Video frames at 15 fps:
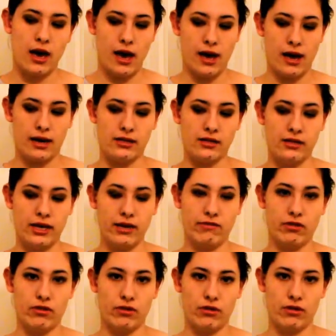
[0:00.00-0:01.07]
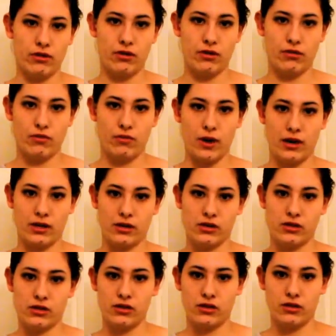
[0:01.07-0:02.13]
and even though
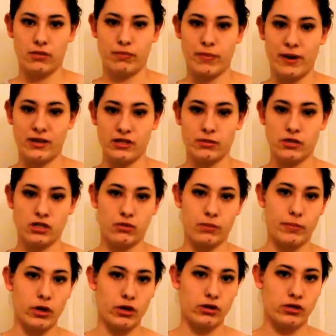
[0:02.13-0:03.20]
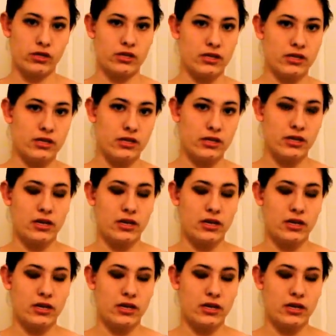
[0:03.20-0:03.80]
when the measurements were posted,